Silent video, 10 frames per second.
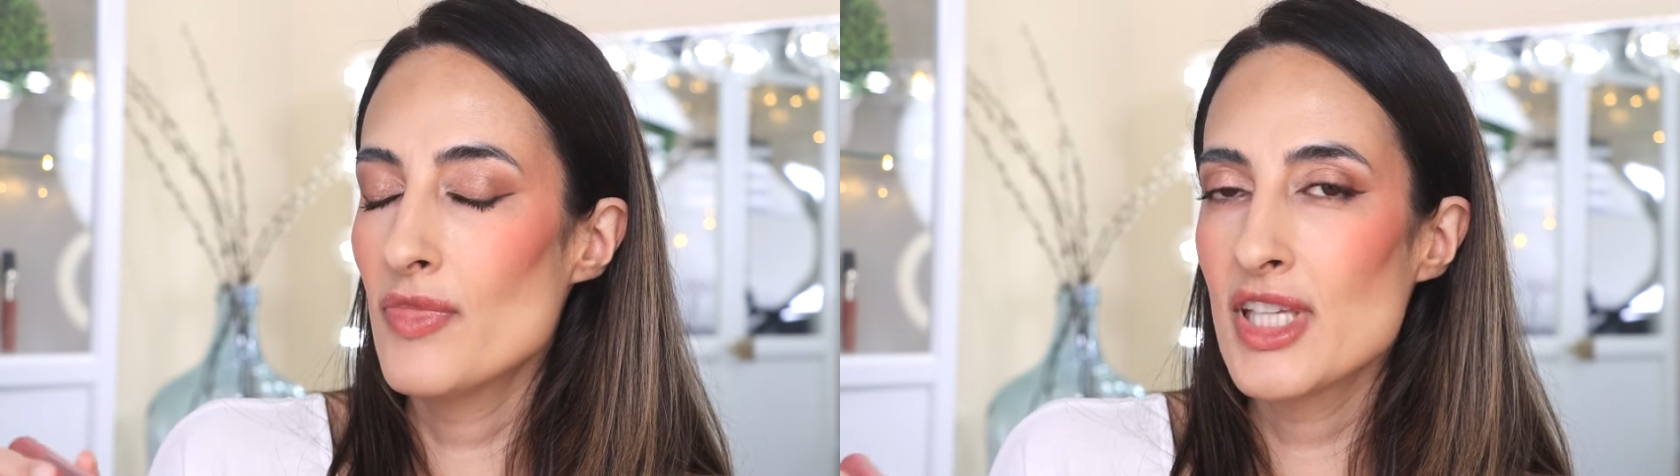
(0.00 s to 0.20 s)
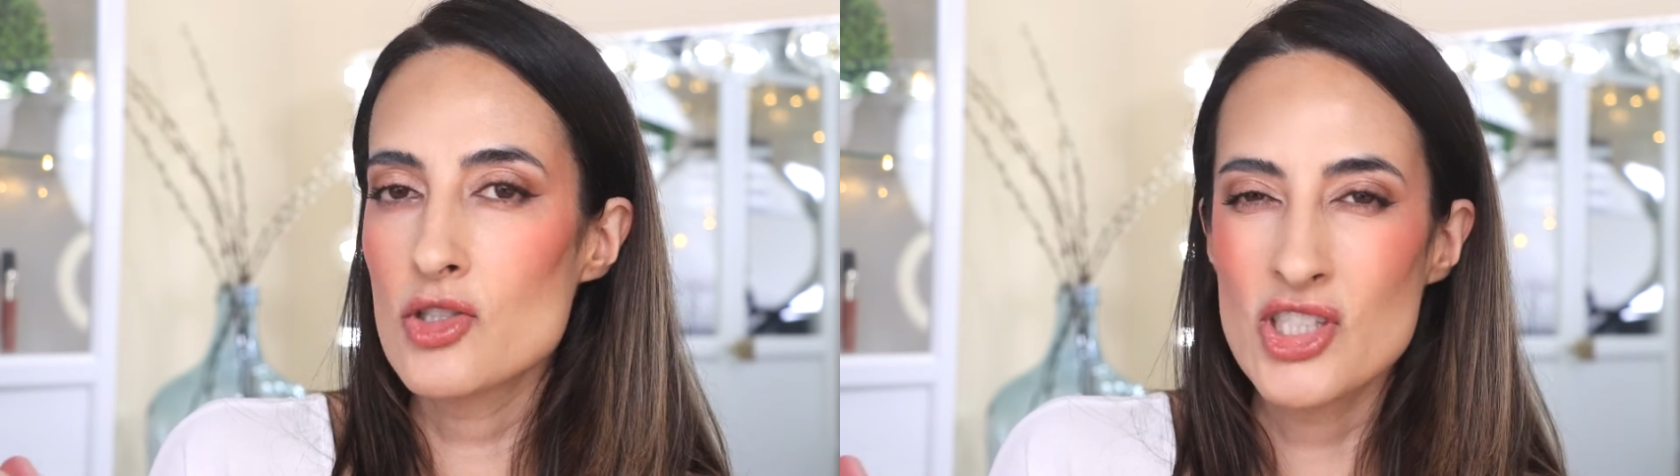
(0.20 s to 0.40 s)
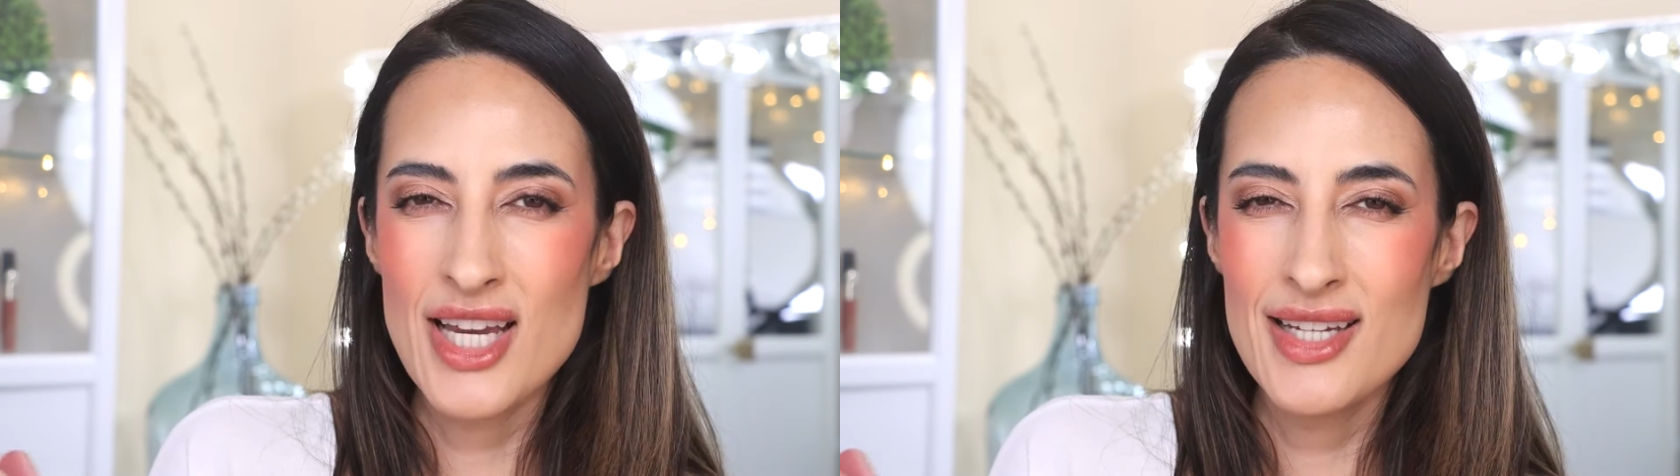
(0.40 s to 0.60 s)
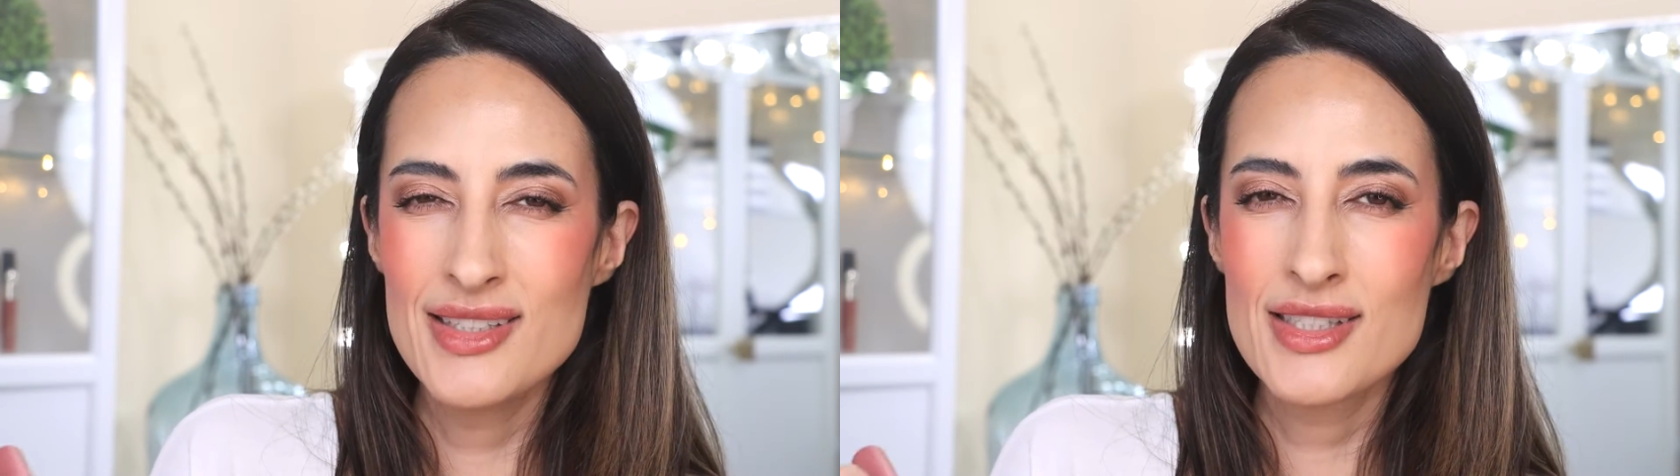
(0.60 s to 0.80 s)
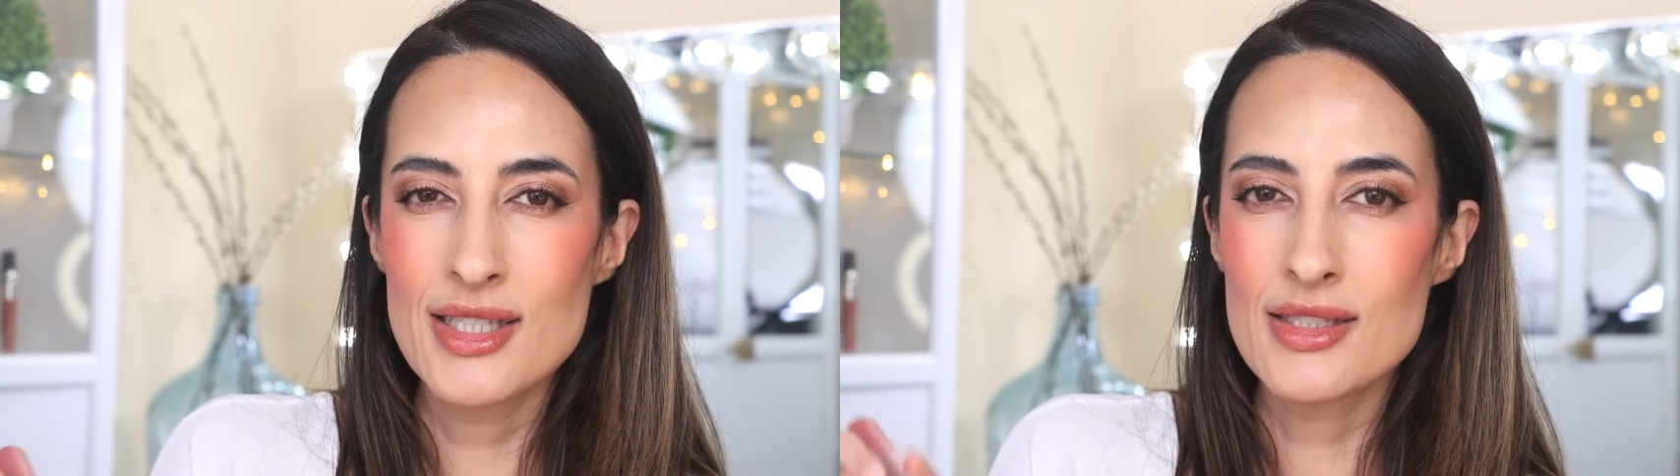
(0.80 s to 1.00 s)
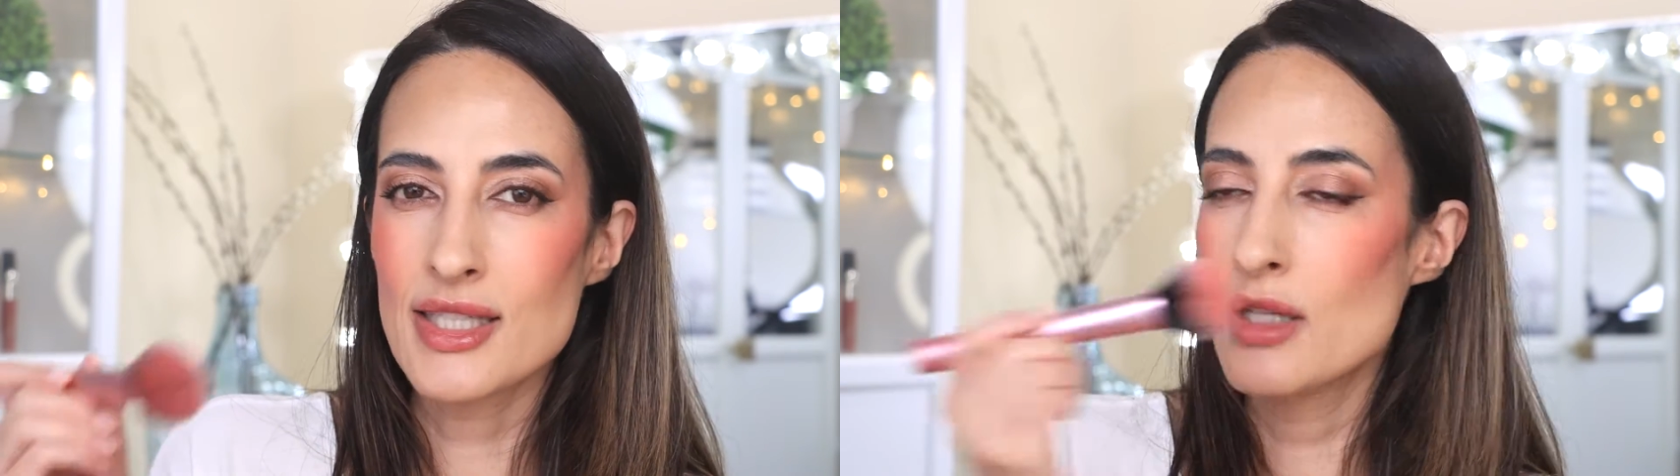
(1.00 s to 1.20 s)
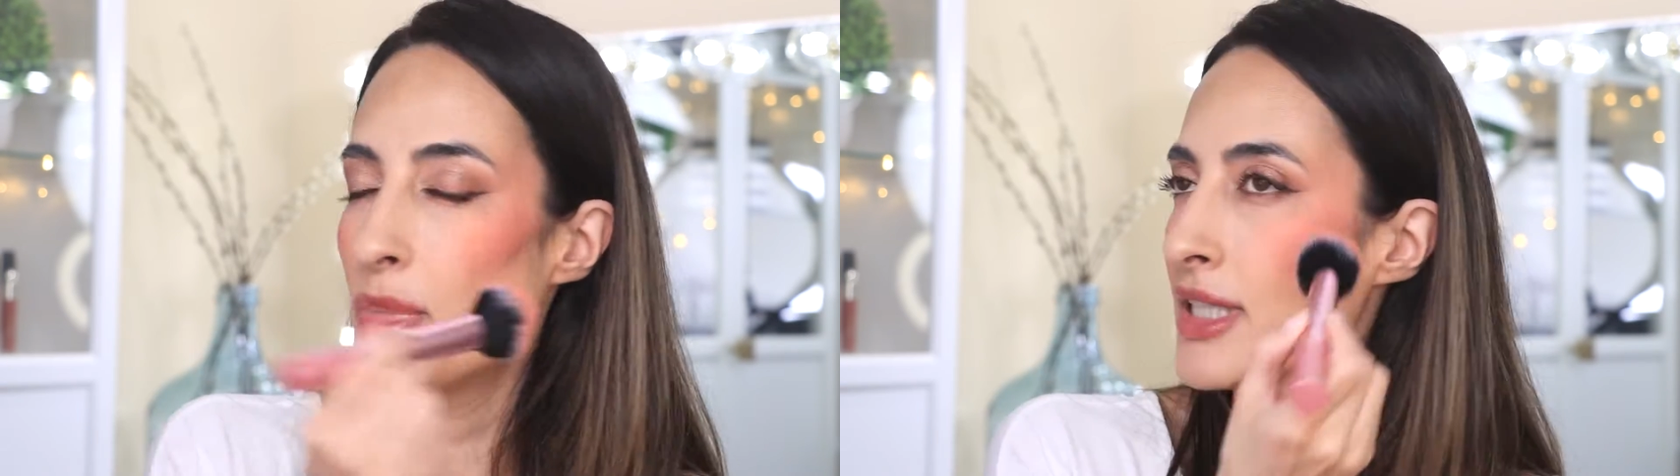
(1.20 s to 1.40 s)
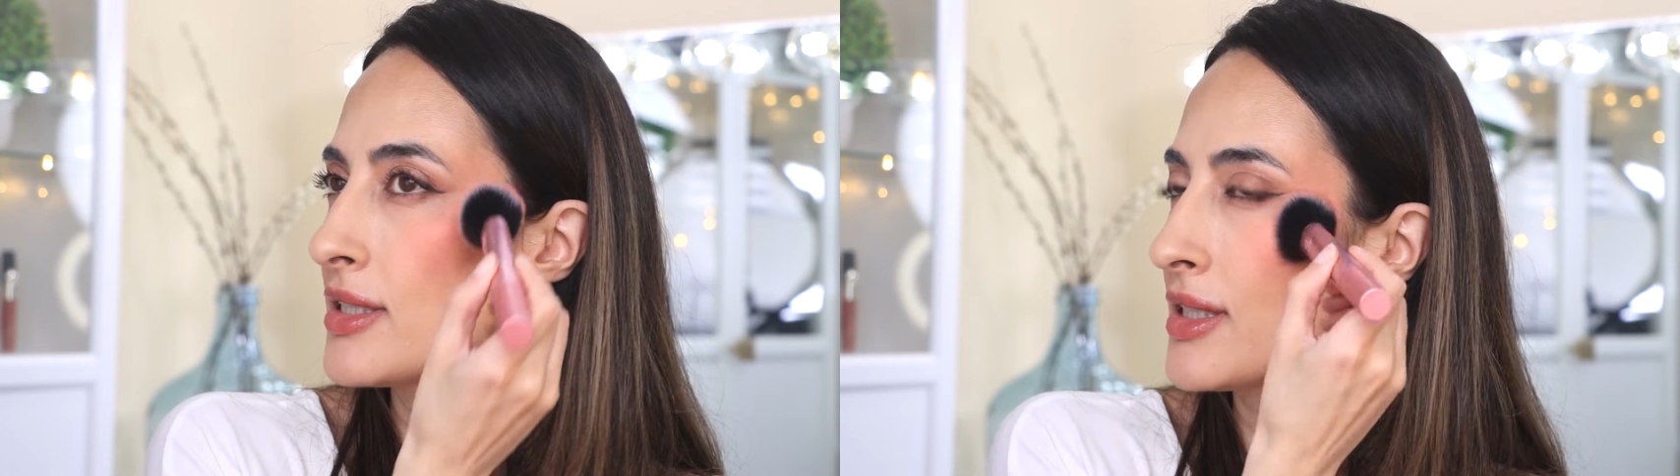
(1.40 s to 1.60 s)
the shades side
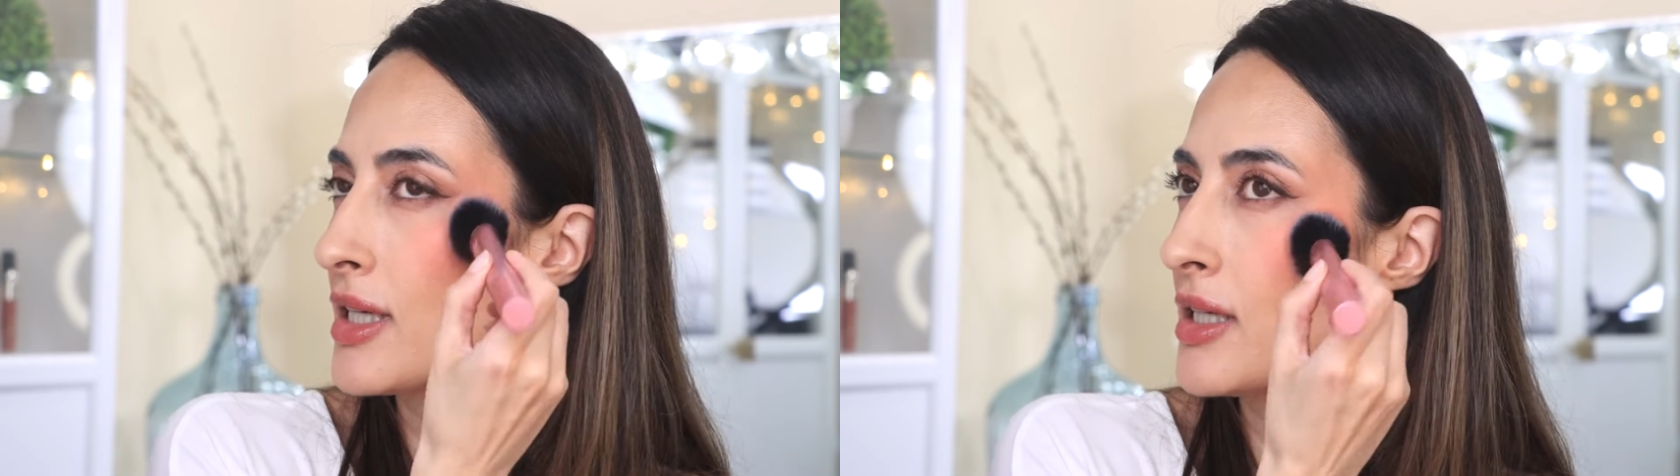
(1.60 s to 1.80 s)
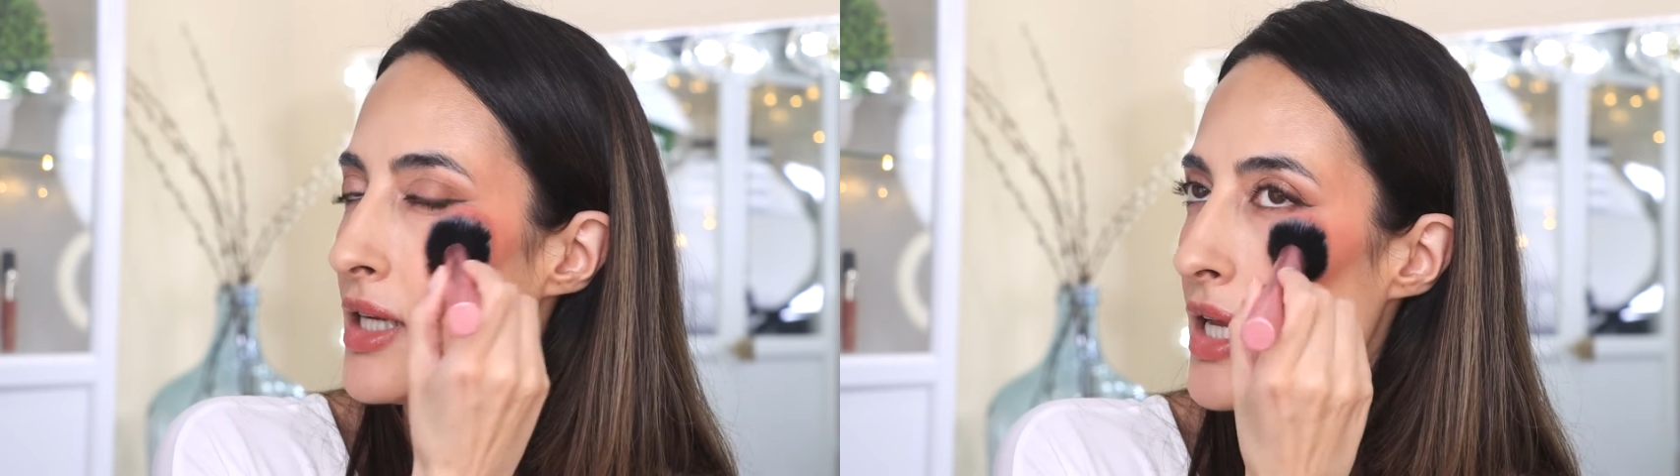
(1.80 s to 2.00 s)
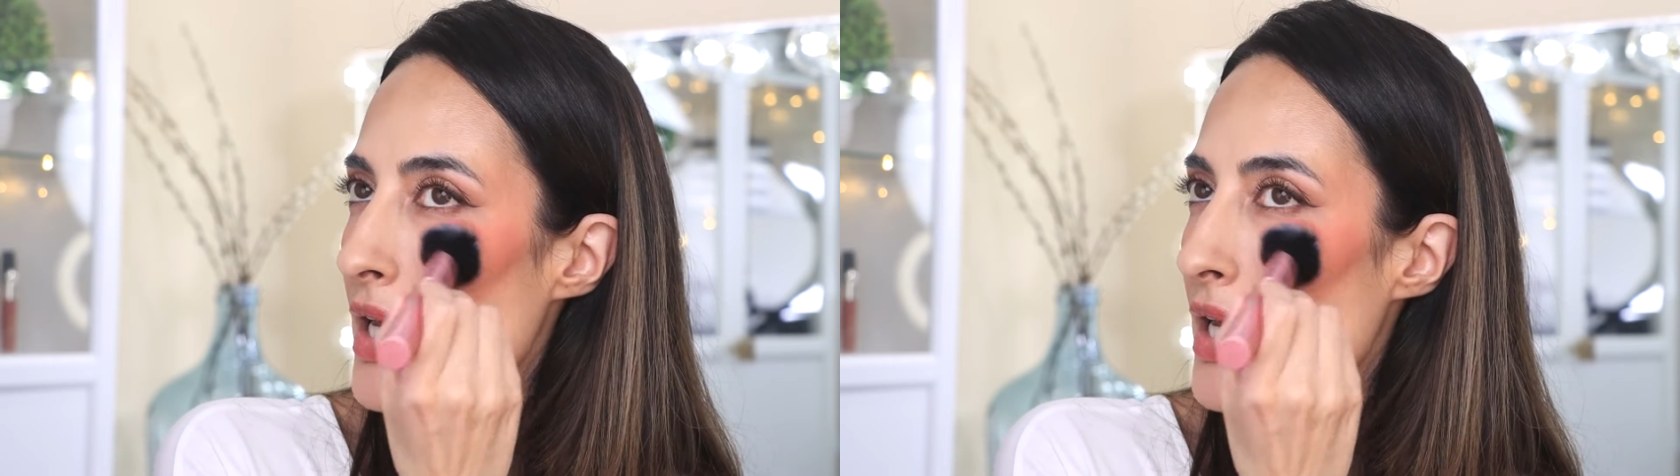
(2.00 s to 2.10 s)
by side